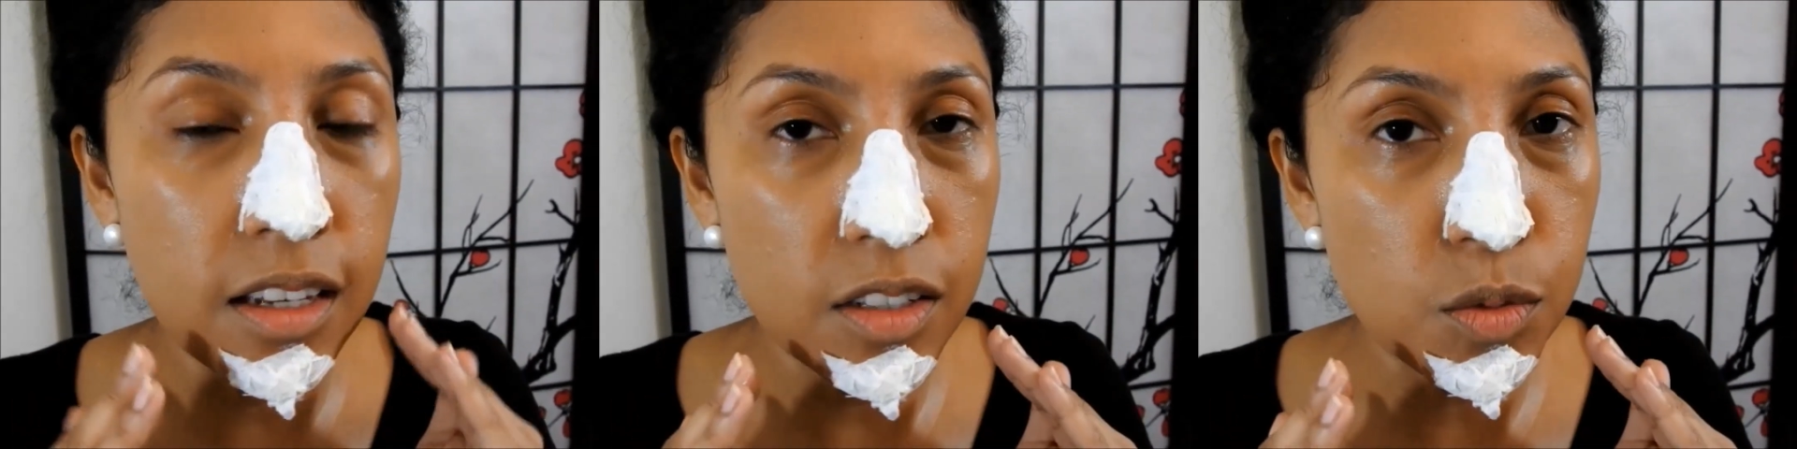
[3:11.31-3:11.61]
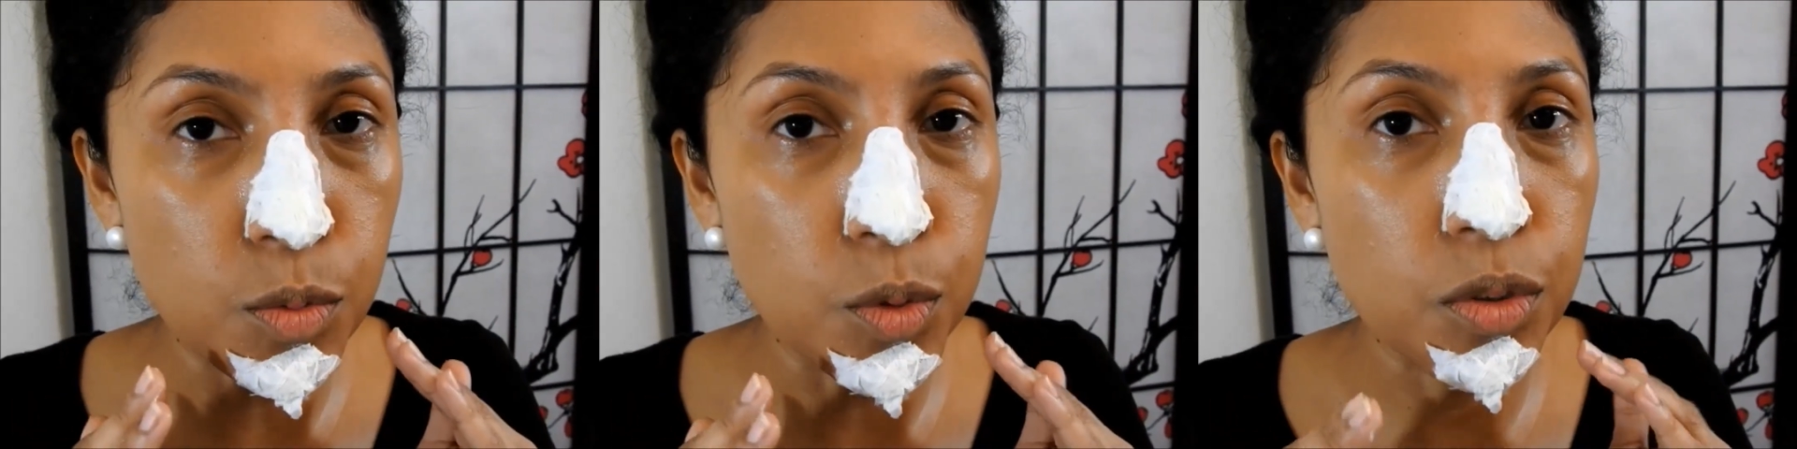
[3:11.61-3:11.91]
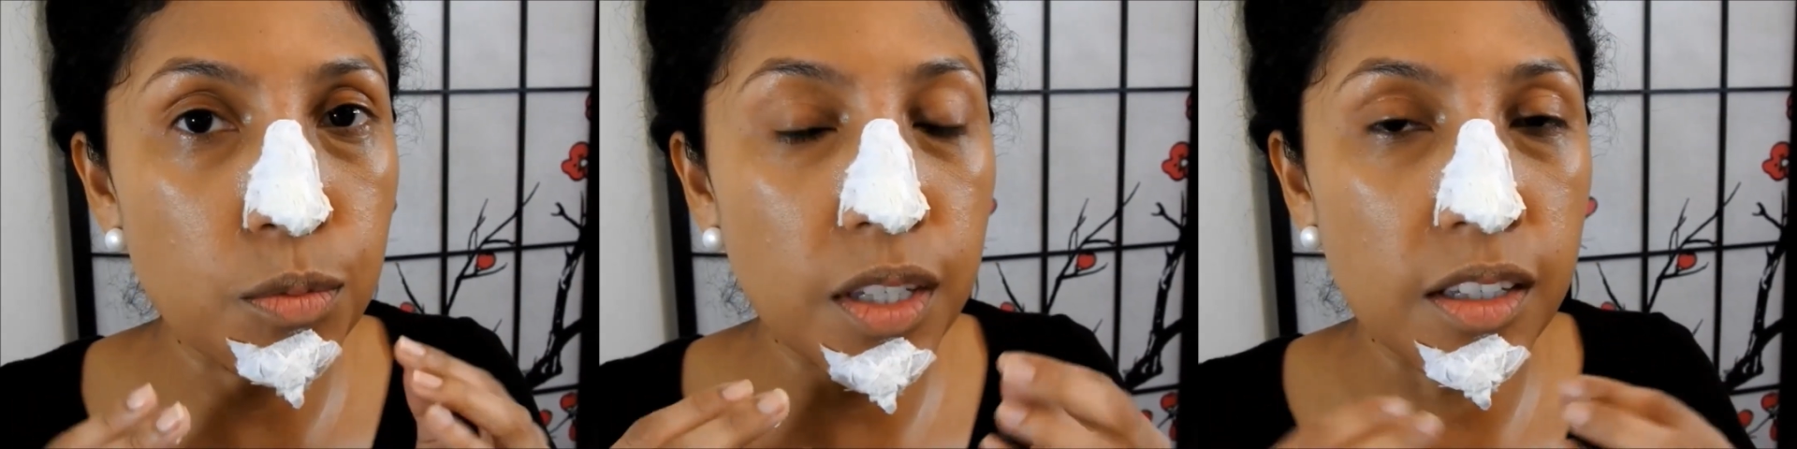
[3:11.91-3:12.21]
and
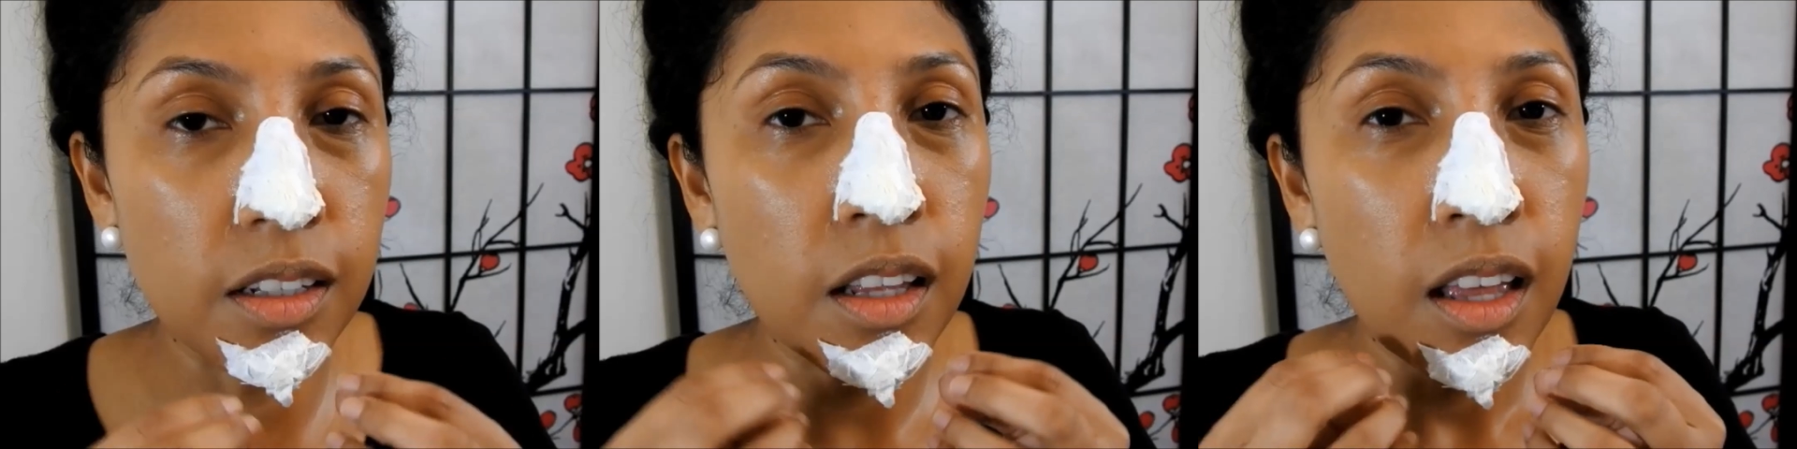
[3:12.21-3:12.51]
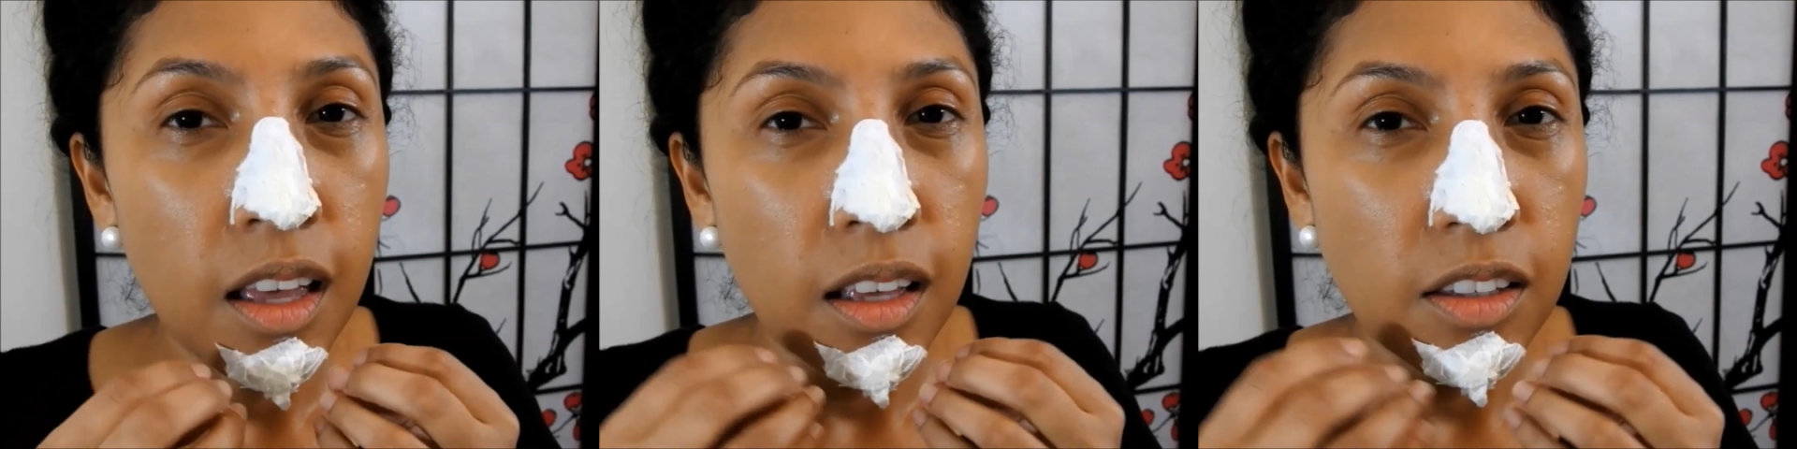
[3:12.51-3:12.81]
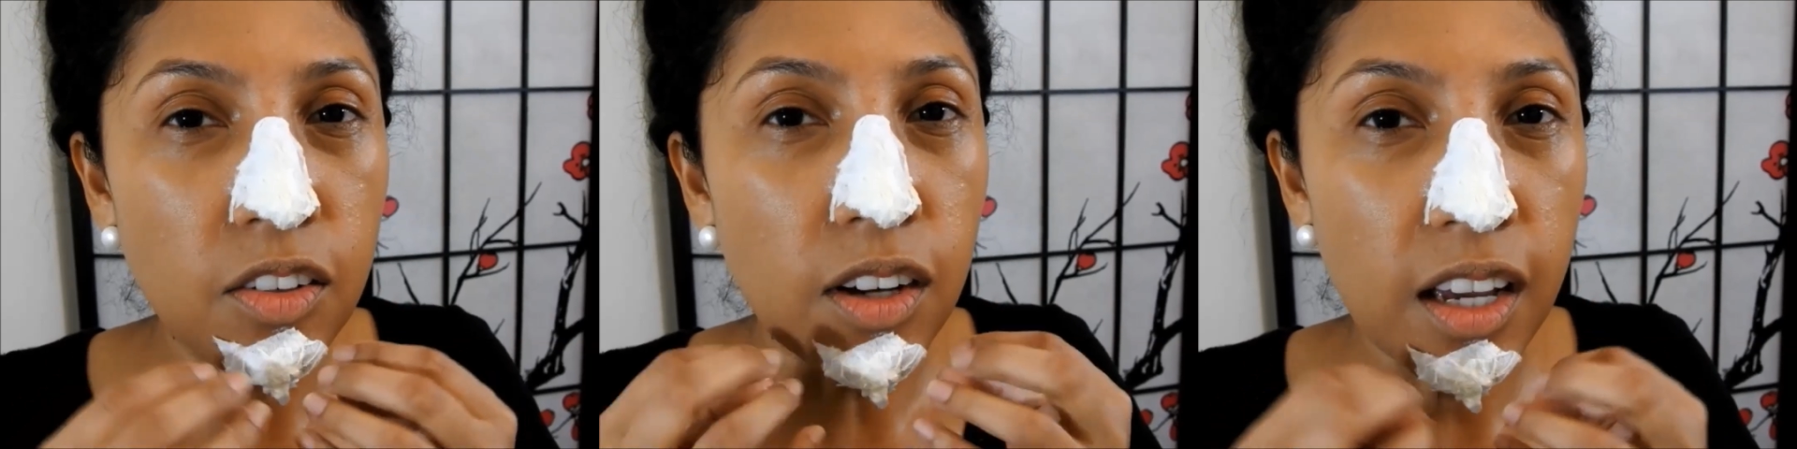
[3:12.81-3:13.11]
smooth, make it,
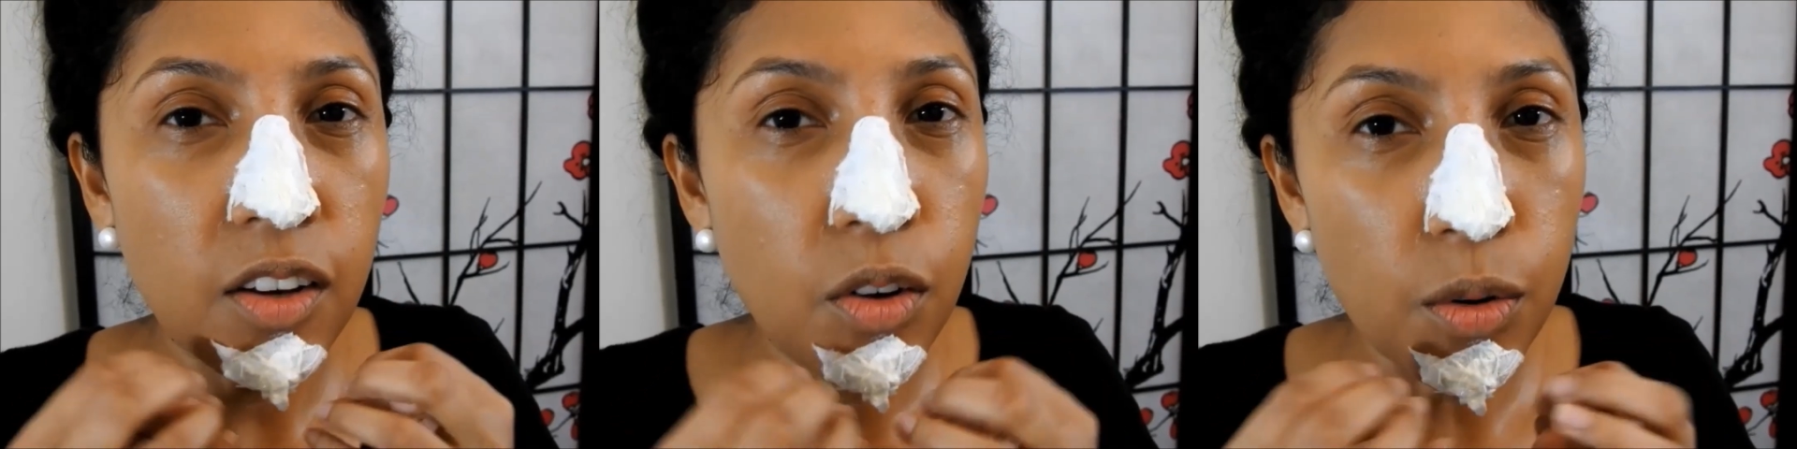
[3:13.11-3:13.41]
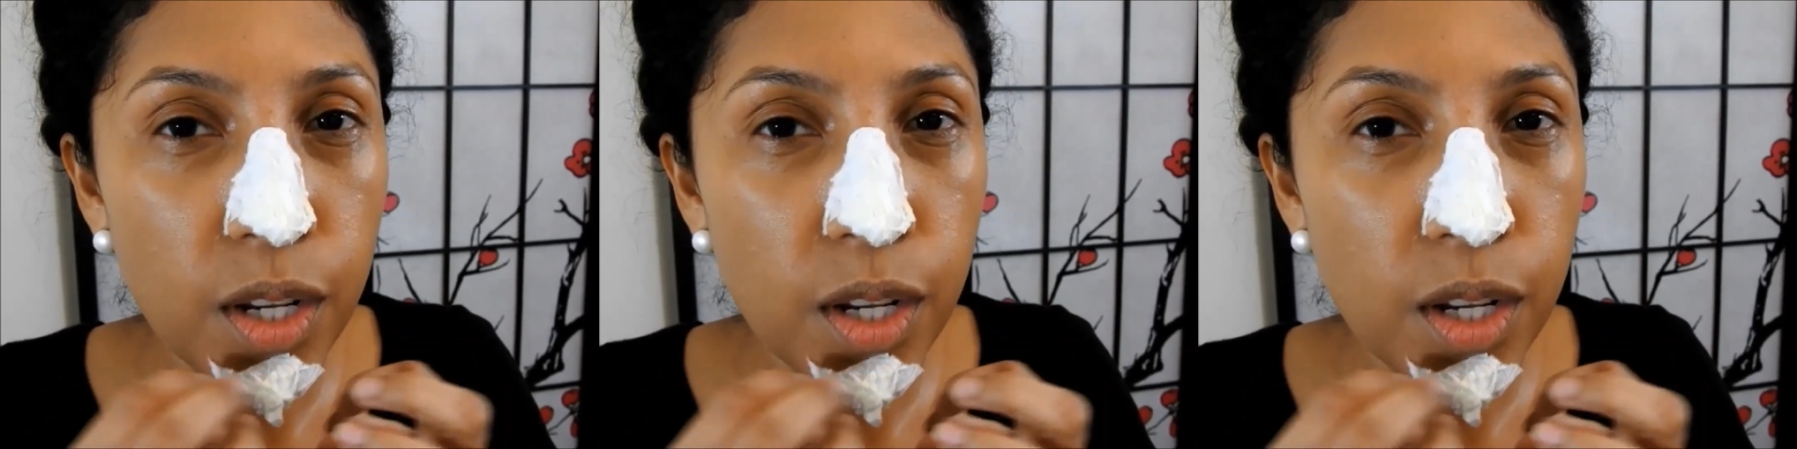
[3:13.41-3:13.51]
kind of